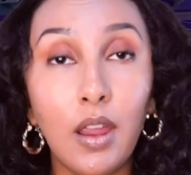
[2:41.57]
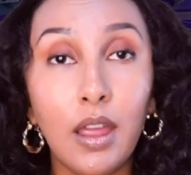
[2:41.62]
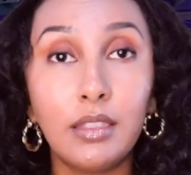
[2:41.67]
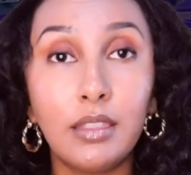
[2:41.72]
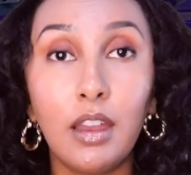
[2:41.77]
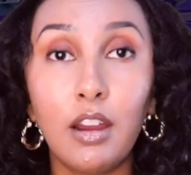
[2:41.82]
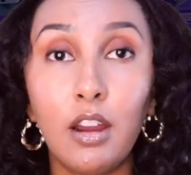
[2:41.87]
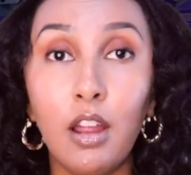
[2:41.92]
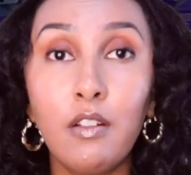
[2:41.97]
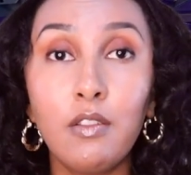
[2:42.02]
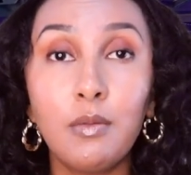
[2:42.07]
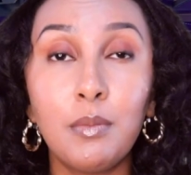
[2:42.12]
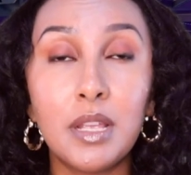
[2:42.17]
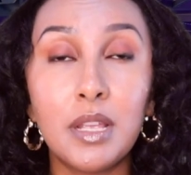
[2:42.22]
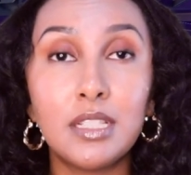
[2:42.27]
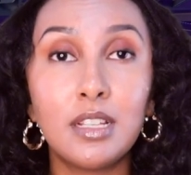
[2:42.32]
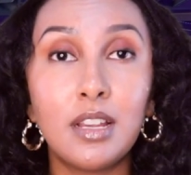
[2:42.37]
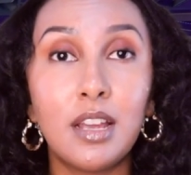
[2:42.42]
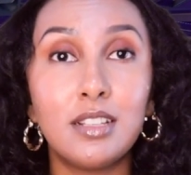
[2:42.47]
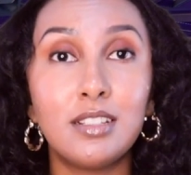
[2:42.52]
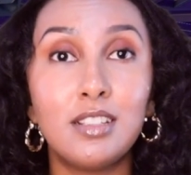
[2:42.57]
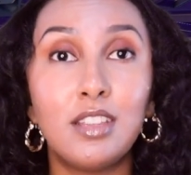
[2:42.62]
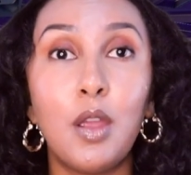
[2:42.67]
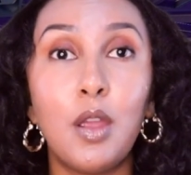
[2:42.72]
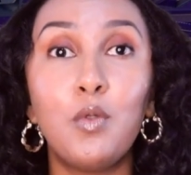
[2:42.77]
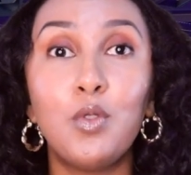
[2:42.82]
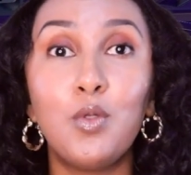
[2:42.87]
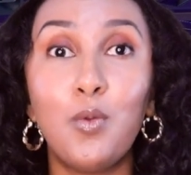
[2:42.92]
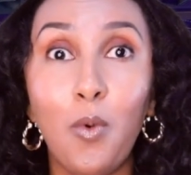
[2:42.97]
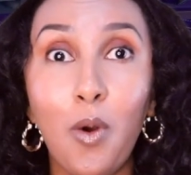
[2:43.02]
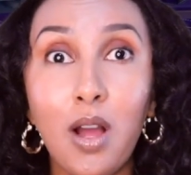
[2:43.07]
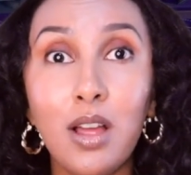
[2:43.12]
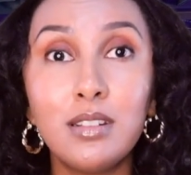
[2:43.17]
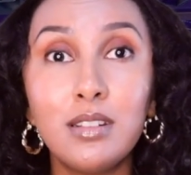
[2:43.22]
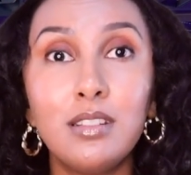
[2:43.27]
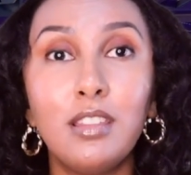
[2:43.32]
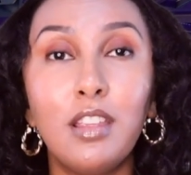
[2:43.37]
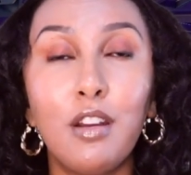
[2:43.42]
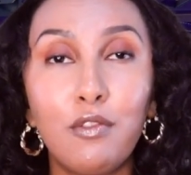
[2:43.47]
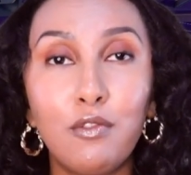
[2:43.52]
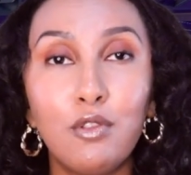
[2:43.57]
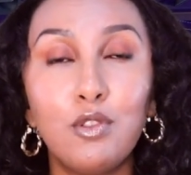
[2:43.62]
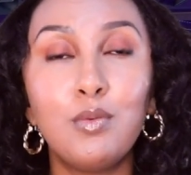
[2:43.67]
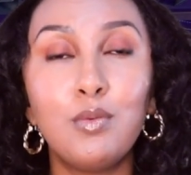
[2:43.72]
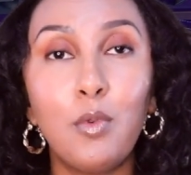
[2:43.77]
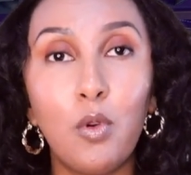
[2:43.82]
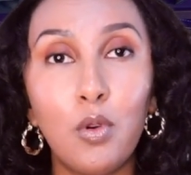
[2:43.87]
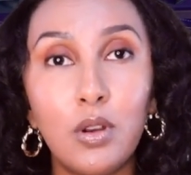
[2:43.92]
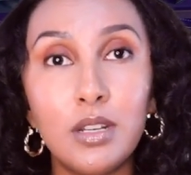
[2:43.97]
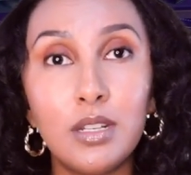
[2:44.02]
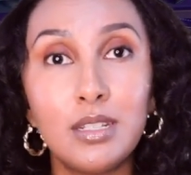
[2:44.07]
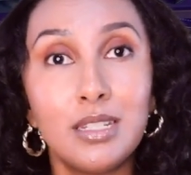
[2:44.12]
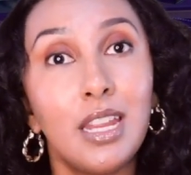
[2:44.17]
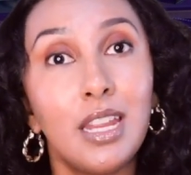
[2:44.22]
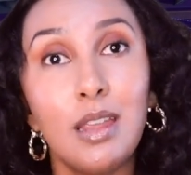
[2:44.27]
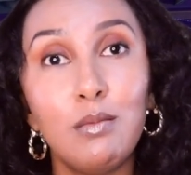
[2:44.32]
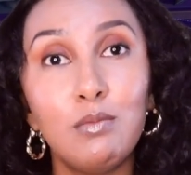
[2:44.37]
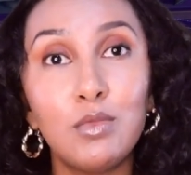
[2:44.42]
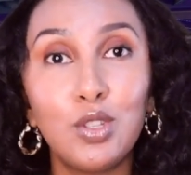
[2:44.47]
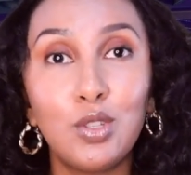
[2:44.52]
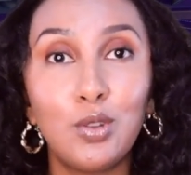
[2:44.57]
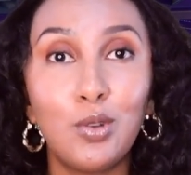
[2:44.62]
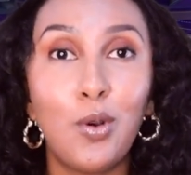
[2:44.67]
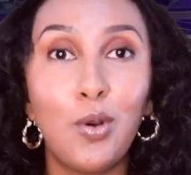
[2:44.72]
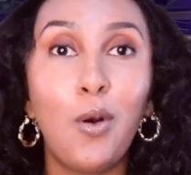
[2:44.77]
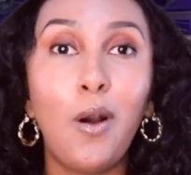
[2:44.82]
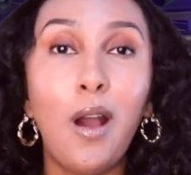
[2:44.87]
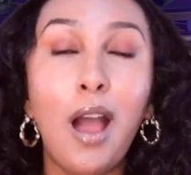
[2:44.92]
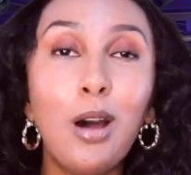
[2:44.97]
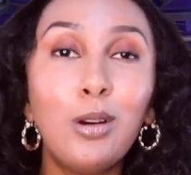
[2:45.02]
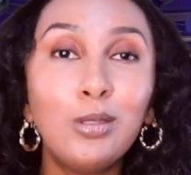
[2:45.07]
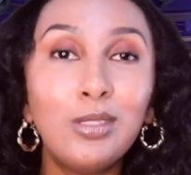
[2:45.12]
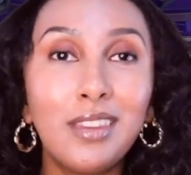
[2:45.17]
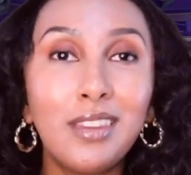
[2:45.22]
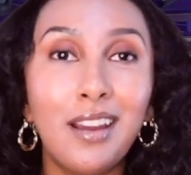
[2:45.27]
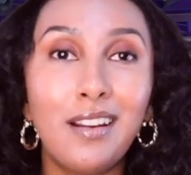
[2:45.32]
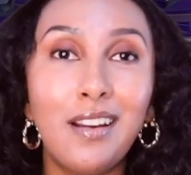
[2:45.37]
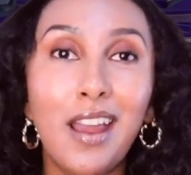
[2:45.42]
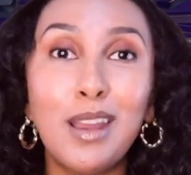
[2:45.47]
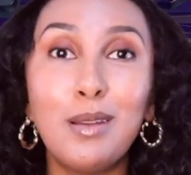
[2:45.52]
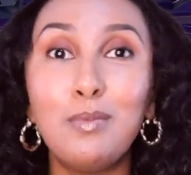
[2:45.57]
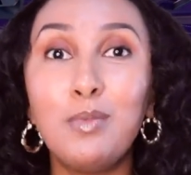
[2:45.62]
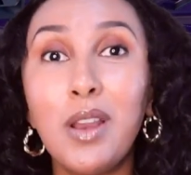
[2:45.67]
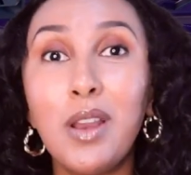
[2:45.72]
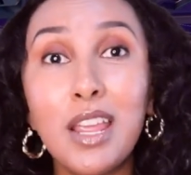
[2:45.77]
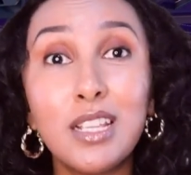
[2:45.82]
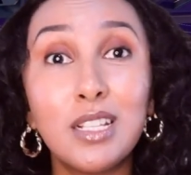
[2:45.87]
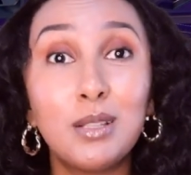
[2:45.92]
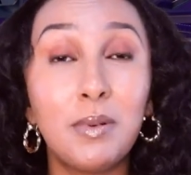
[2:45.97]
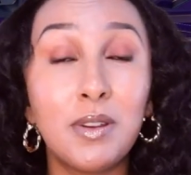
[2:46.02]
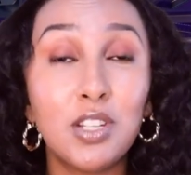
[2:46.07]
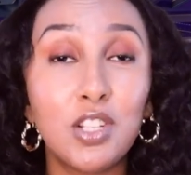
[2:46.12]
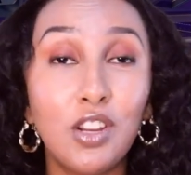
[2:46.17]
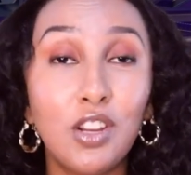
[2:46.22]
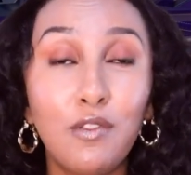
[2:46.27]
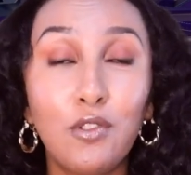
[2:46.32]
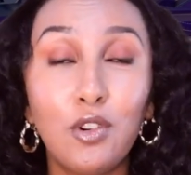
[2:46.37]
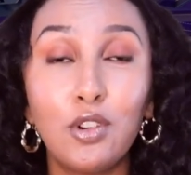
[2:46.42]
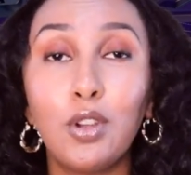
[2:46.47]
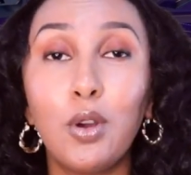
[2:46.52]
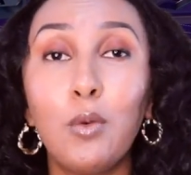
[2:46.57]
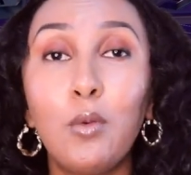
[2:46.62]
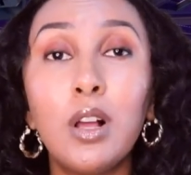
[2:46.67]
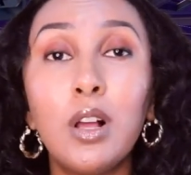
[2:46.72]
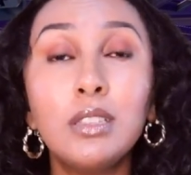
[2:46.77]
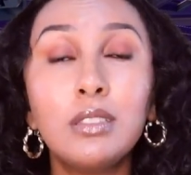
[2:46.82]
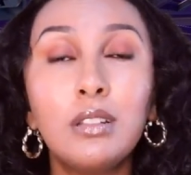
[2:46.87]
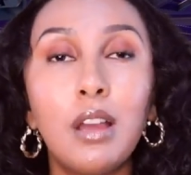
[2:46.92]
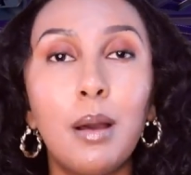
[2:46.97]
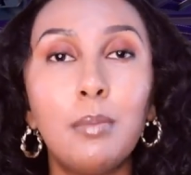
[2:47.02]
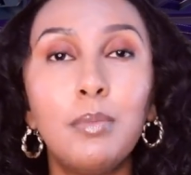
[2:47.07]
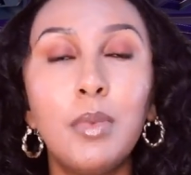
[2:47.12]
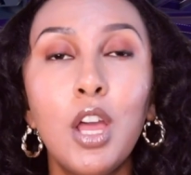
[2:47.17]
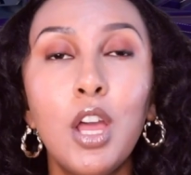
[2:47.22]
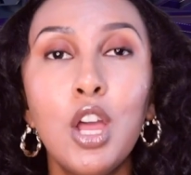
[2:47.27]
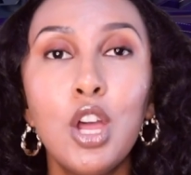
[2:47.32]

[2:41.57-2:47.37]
at their governments because they would want their football teams to go out there and play, especially for the World Cup.